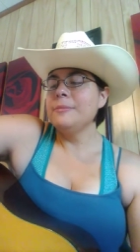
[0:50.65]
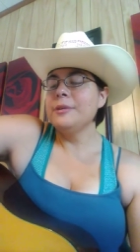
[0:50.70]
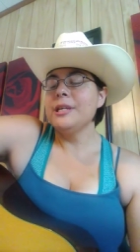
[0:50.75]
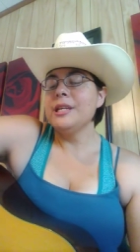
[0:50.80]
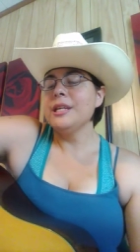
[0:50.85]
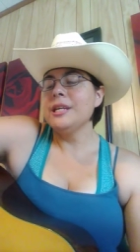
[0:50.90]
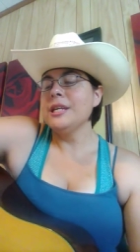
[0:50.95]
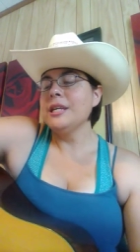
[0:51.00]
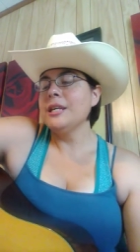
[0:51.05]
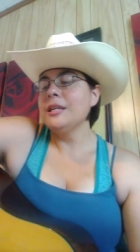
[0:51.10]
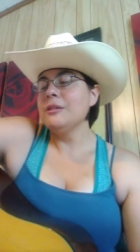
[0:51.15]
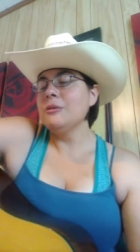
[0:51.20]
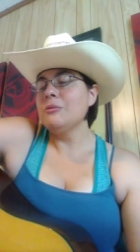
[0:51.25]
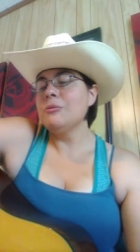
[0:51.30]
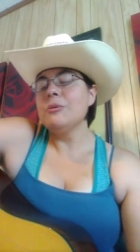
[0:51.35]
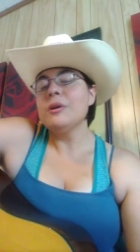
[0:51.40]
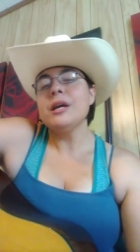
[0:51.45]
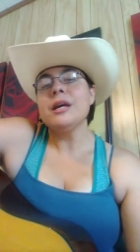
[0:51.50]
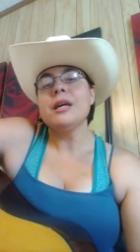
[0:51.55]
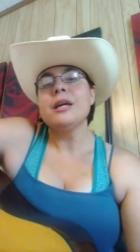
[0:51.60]
be the
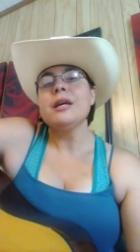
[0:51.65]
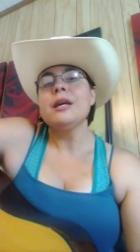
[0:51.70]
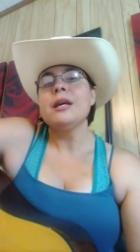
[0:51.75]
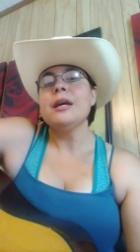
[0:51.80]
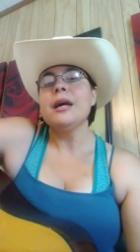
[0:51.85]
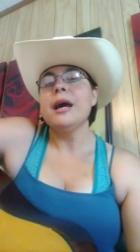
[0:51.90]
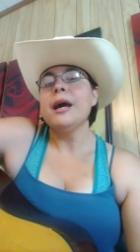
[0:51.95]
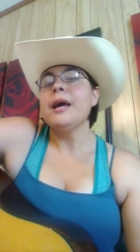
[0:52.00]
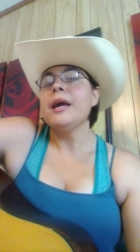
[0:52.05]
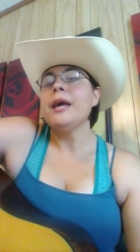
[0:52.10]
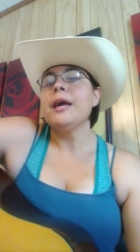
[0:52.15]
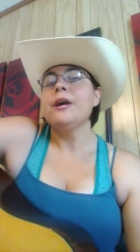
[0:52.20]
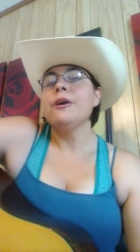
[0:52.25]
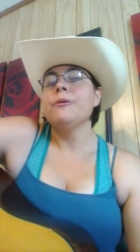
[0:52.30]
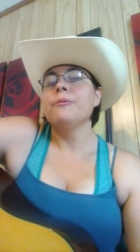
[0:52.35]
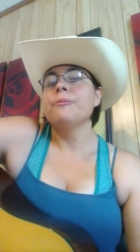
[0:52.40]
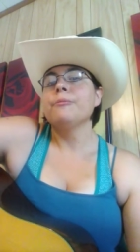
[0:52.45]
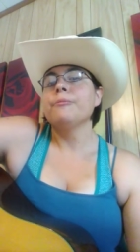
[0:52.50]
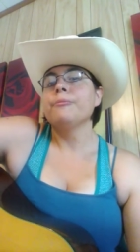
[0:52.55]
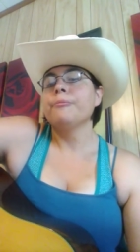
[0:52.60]
way I
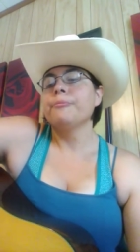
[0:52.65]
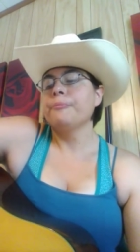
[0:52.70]
am.